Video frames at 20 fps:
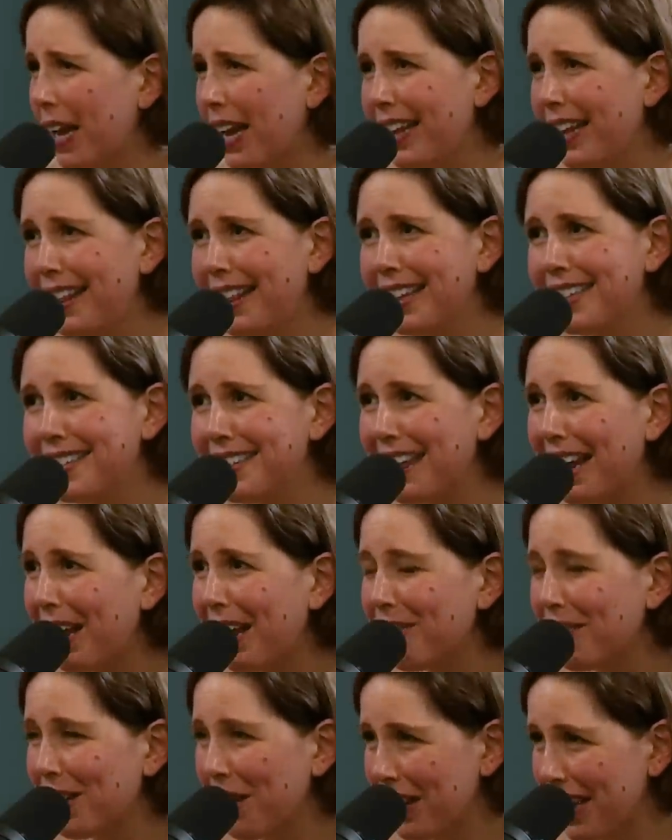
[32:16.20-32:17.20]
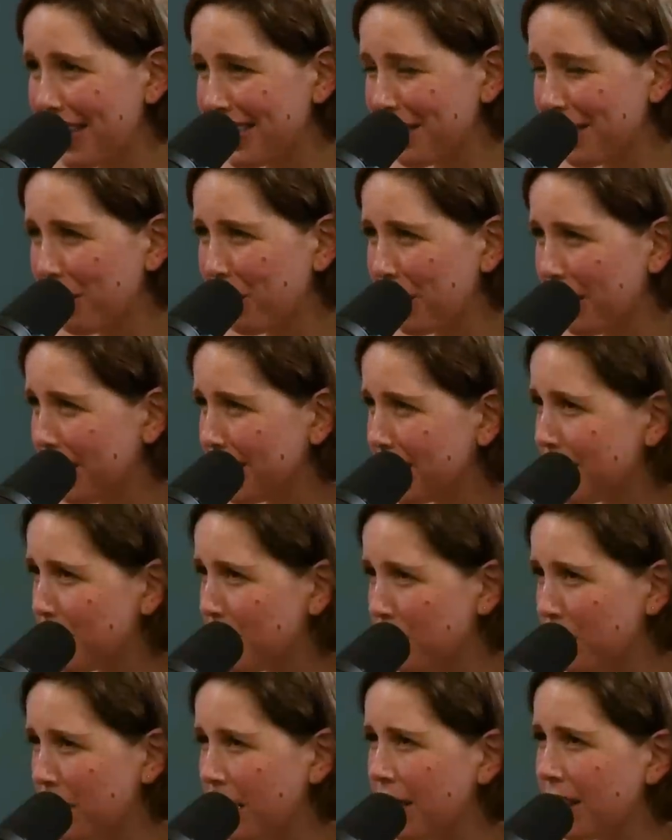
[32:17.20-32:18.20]
paid the same. Right. You know, that's a real
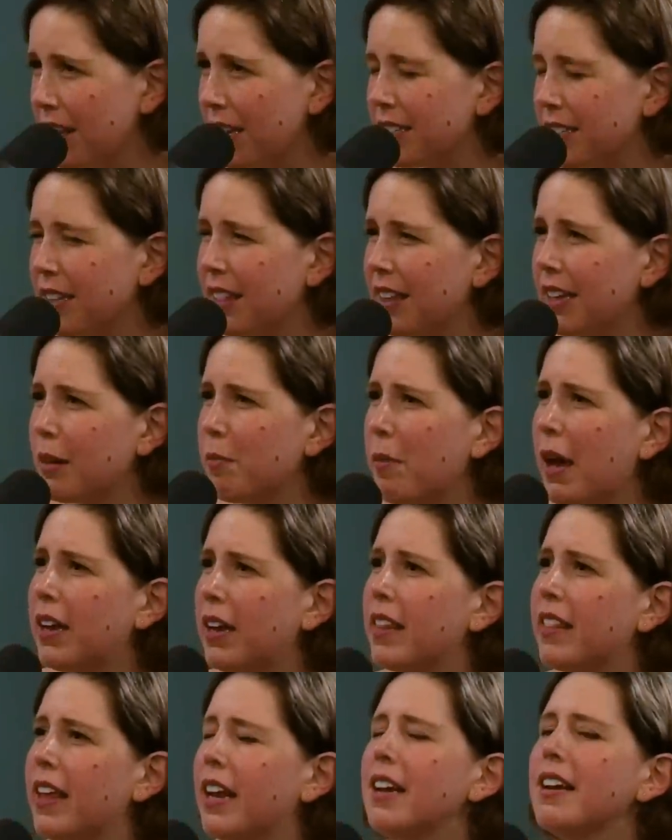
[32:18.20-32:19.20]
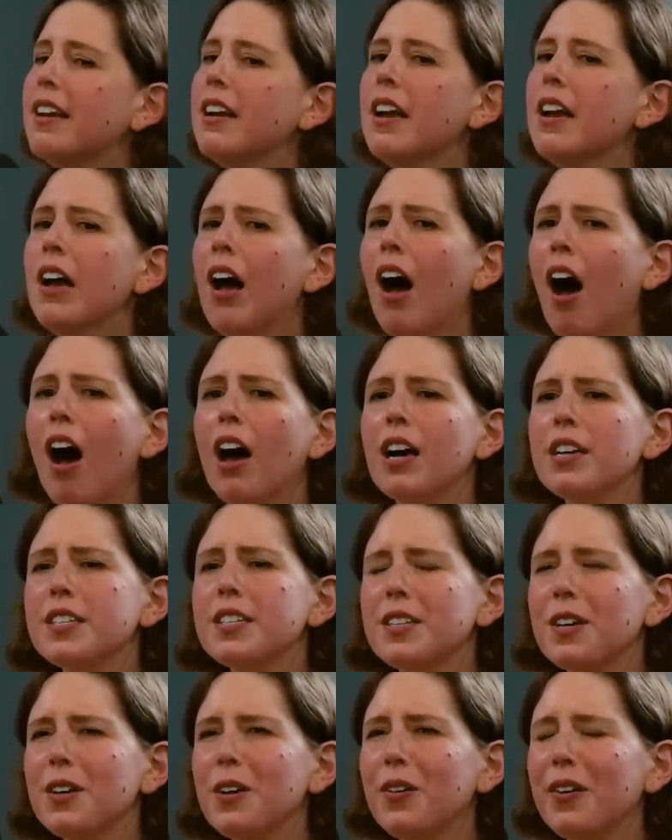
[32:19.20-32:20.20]
soothing thing to think yeah. about. And then
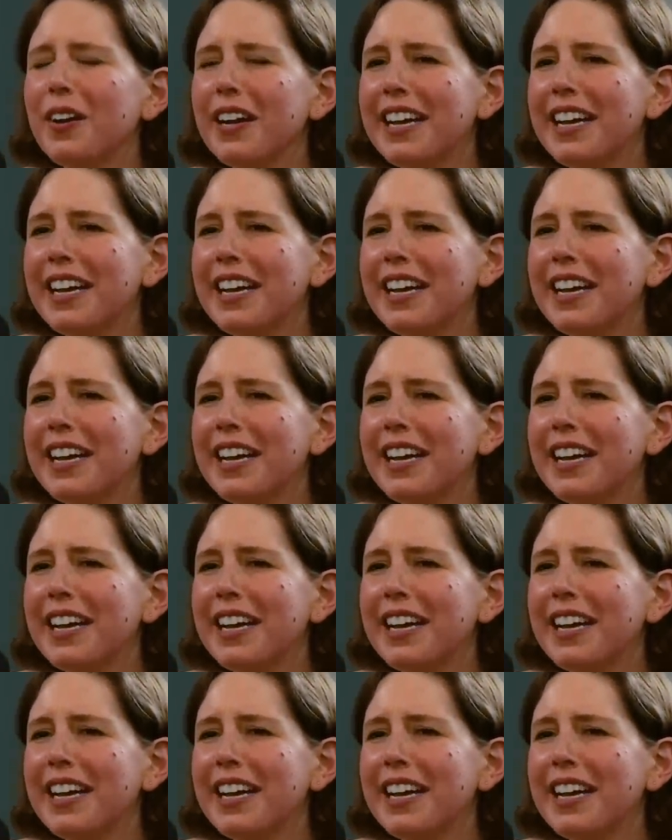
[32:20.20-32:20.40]
also